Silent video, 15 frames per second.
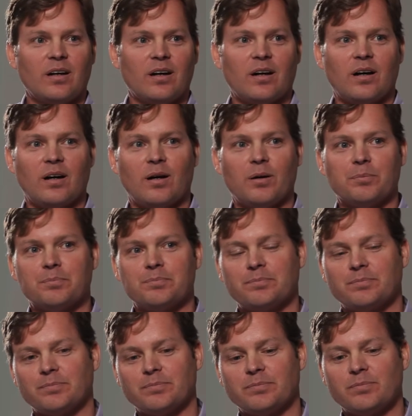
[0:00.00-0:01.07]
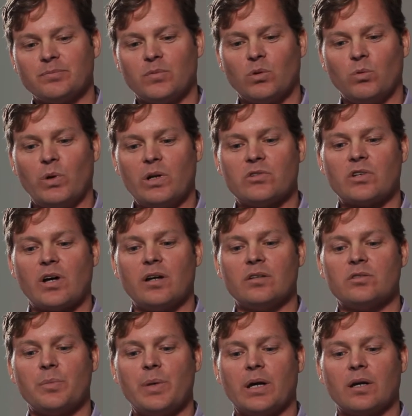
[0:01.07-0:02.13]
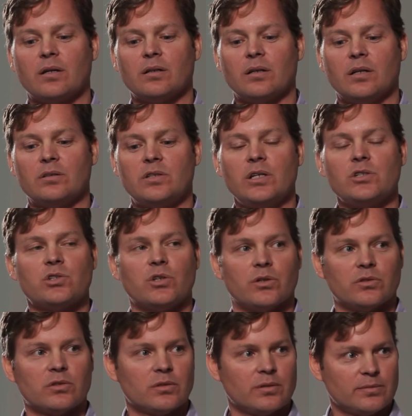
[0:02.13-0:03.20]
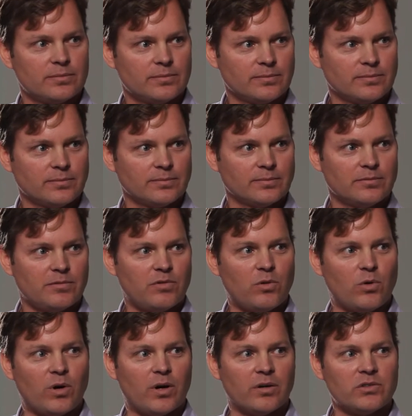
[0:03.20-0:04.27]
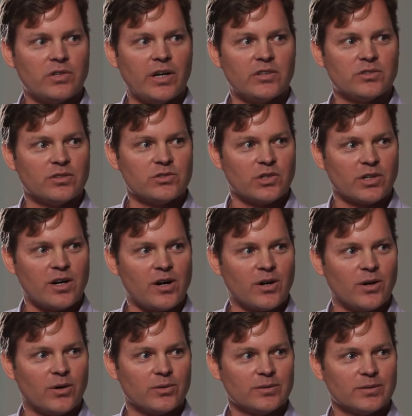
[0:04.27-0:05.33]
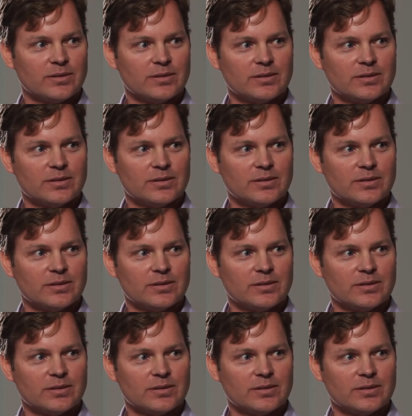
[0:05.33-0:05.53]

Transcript: Um, we decided to make a T-shirt for Taste. Where, where you living at the time?